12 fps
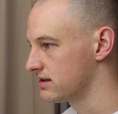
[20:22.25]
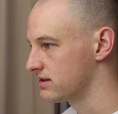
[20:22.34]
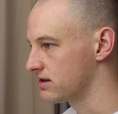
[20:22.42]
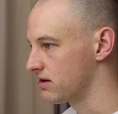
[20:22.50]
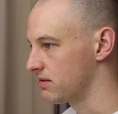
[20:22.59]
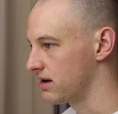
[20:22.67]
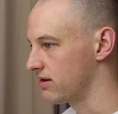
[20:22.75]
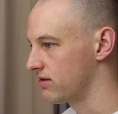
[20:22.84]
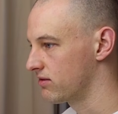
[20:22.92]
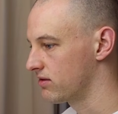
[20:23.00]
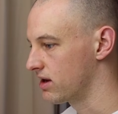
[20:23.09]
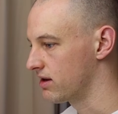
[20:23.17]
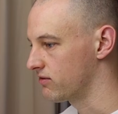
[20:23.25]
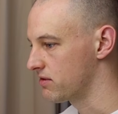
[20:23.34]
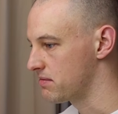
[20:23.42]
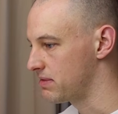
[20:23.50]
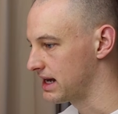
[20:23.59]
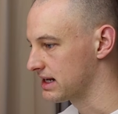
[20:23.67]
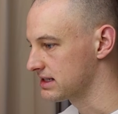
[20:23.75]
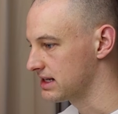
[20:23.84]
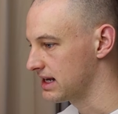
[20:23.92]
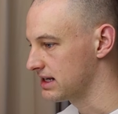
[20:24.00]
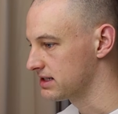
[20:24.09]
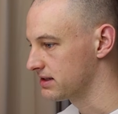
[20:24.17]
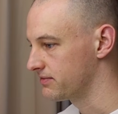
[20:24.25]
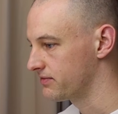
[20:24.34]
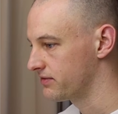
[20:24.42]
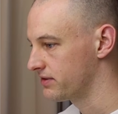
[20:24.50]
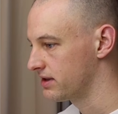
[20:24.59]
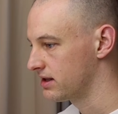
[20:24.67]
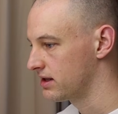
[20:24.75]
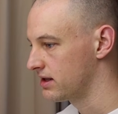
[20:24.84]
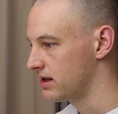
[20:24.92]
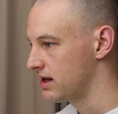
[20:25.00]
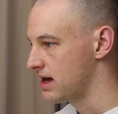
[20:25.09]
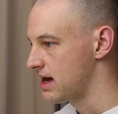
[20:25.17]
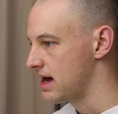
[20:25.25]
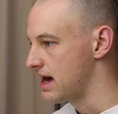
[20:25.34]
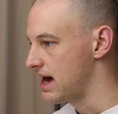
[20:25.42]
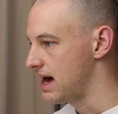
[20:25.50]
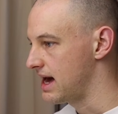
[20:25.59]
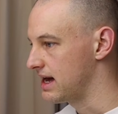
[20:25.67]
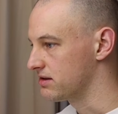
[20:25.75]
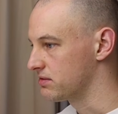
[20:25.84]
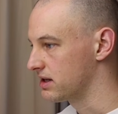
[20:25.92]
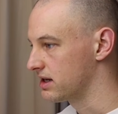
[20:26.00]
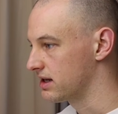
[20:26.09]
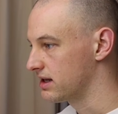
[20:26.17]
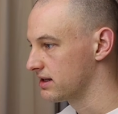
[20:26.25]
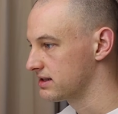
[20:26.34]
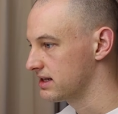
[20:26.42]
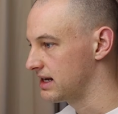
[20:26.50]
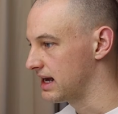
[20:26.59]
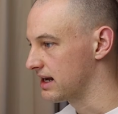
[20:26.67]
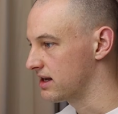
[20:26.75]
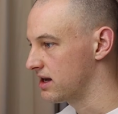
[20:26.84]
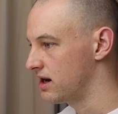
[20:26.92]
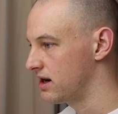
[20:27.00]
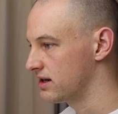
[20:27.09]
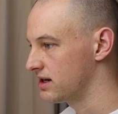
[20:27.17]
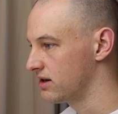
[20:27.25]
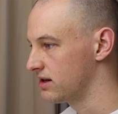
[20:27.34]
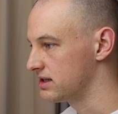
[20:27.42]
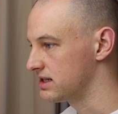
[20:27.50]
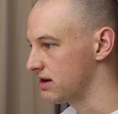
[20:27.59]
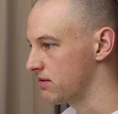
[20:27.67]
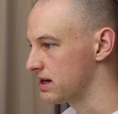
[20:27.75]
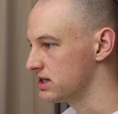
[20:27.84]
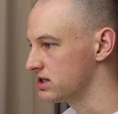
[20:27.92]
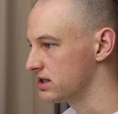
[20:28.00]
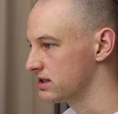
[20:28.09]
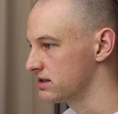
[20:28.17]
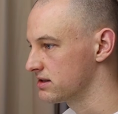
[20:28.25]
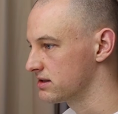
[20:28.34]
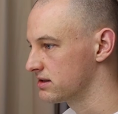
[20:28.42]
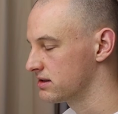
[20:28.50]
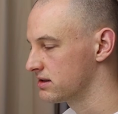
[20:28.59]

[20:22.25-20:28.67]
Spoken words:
So we're going from a blank slate. And we're going to select cardiology questions.